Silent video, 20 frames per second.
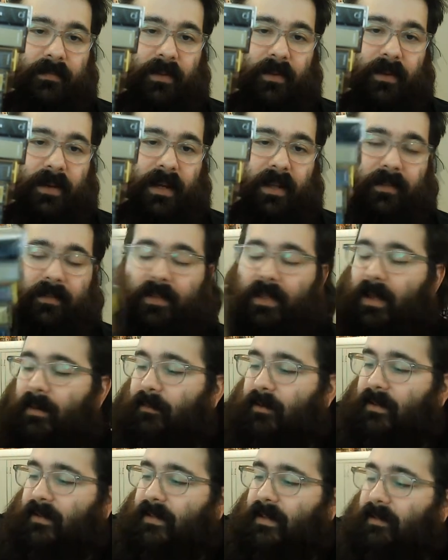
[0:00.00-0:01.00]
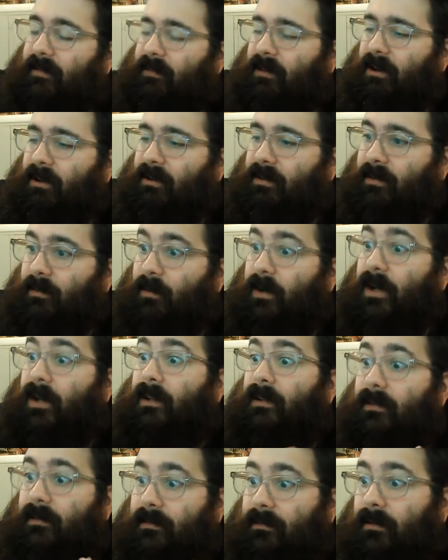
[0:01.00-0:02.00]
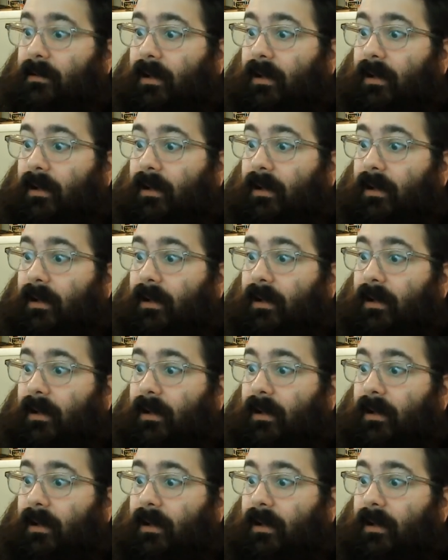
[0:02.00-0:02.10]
So we got Emery set there as well.